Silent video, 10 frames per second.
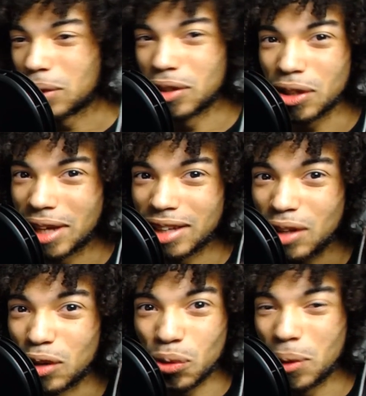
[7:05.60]
to tell you guys,
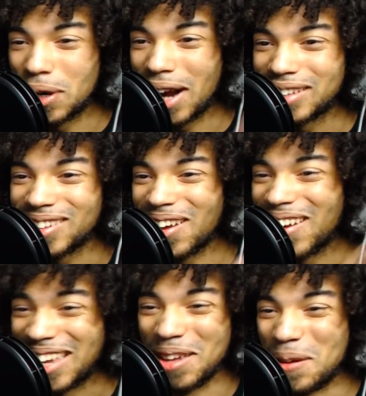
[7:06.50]
on Twitter, I
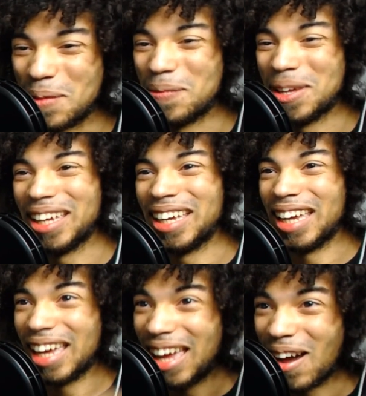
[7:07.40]
saw him
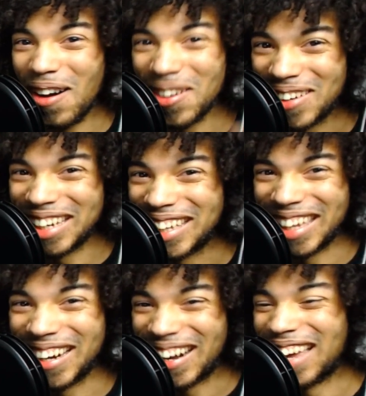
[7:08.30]
already
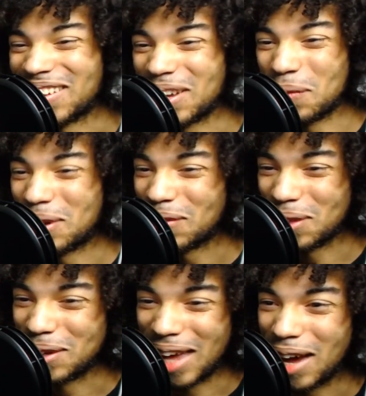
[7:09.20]
there at like one of
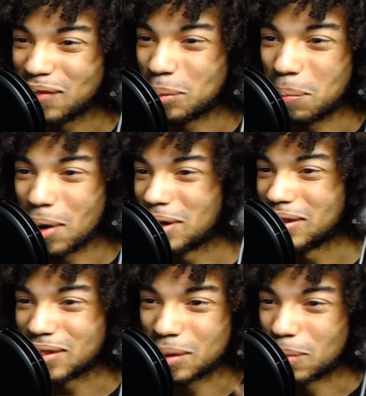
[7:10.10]
the after
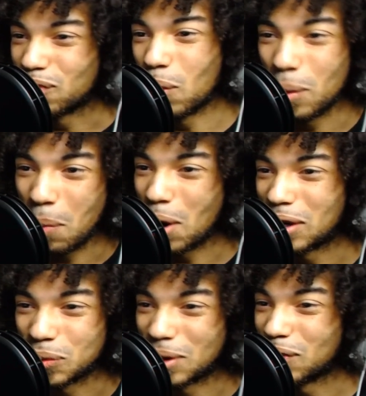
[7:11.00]
parties or before
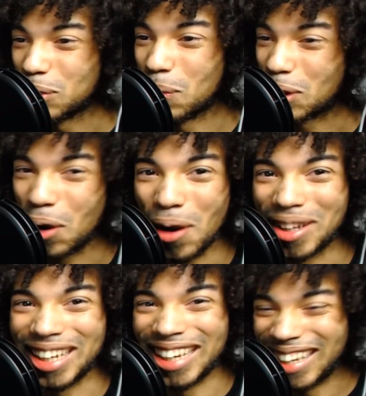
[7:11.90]
parties, whatever you want to call
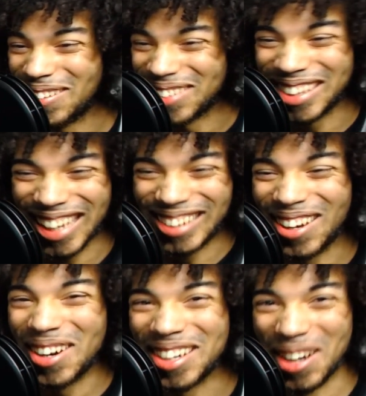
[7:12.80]
it. And he was like
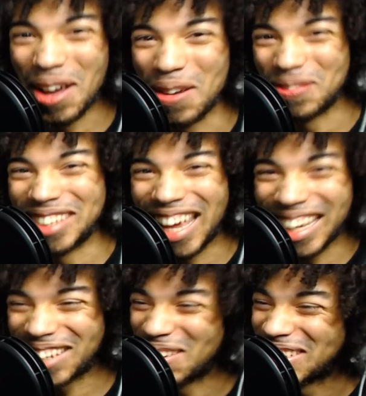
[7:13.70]
turning up.
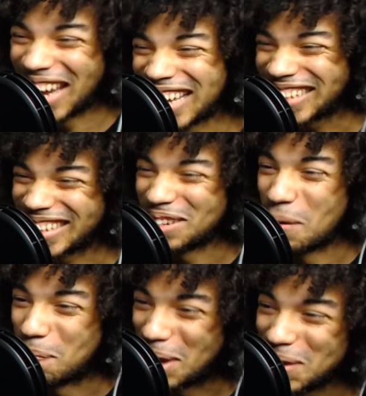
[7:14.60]
Daddy Kodaka's in the
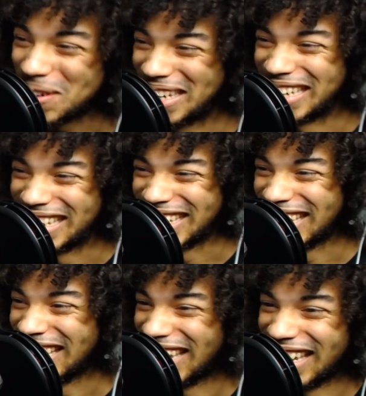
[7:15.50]
building.
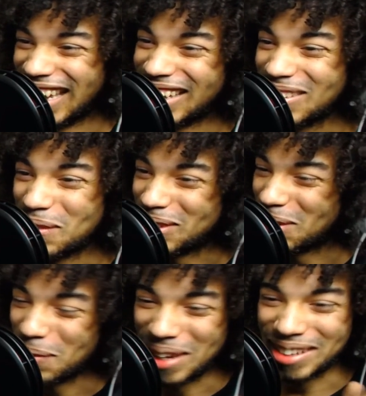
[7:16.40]
It's going to be
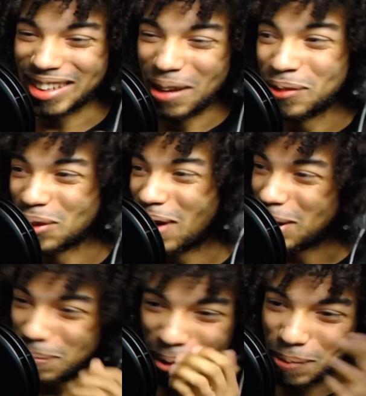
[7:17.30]
so amazing. I'm so
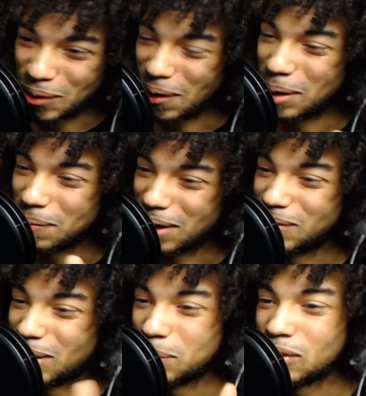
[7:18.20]
hyped. I'm
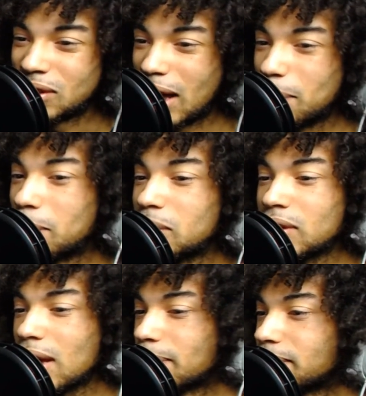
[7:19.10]
going to stop. I'm going to
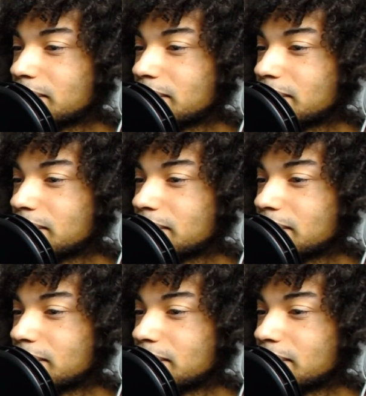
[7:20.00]
stop.